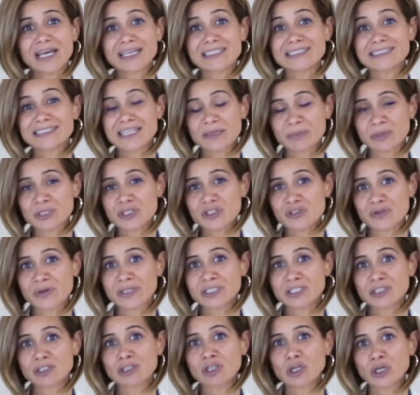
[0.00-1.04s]
and
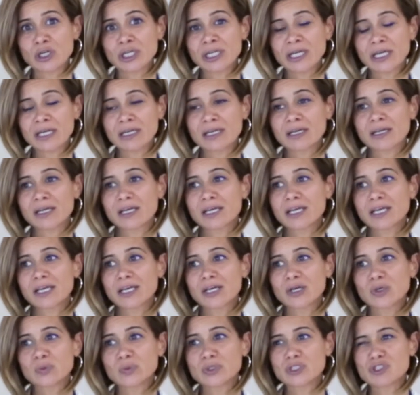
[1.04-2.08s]
demonstrated learning,
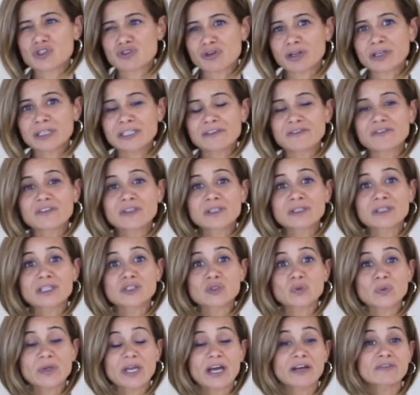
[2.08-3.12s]
we strongly feel
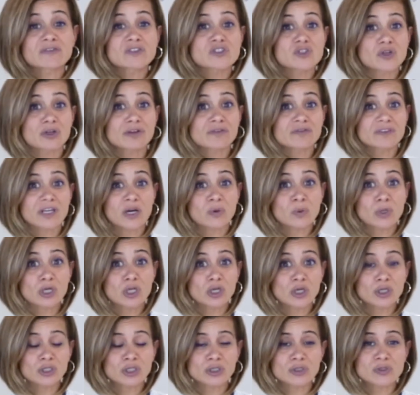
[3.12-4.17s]
that we have served our
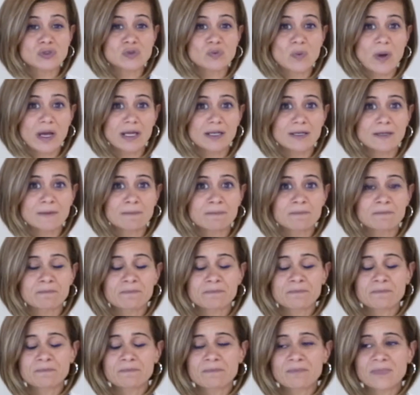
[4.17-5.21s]
learners well.
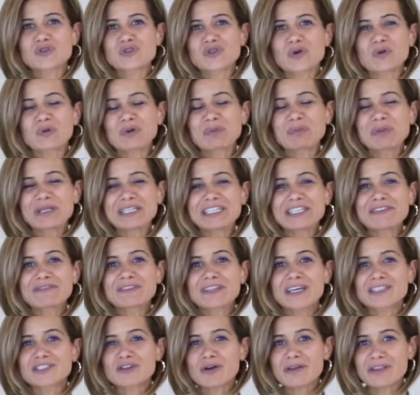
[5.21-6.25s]
So we believe
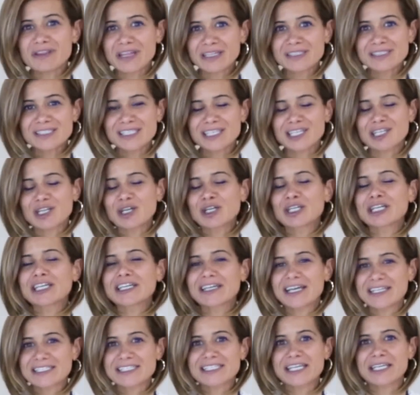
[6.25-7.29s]
that authentic learning
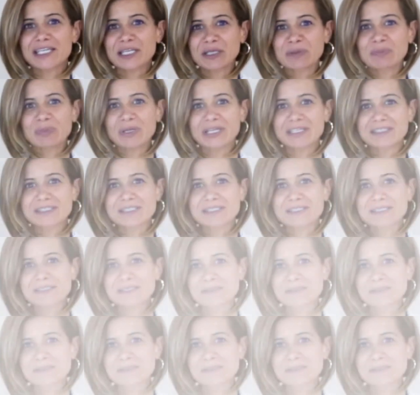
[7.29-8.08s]
has taken place.